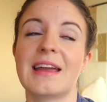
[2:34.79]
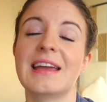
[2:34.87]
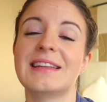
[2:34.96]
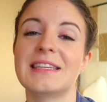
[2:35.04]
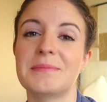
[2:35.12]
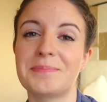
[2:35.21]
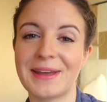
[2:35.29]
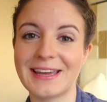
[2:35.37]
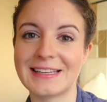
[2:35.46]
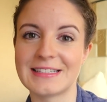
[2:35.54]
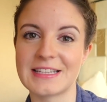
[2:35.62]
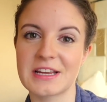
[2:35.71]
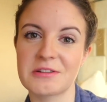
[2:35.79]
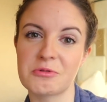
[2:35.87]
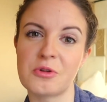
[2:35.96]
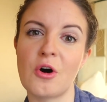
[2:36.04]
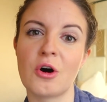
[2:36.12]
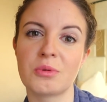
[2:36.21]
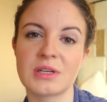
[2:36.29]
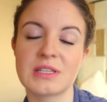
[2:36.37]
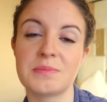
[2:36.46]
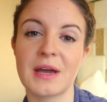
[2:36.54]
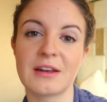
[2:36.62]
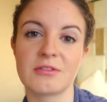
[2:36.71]
It depends. It'll always
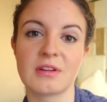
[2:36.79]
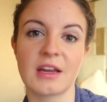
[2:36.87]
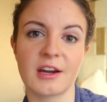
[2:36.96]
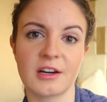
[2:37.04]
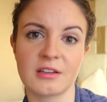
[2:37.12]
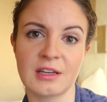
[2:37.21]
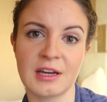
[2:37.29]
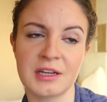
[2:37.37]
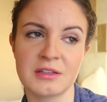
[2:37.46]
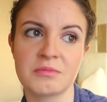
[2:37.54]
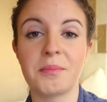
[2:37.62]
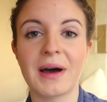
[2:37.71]
depend on the airline.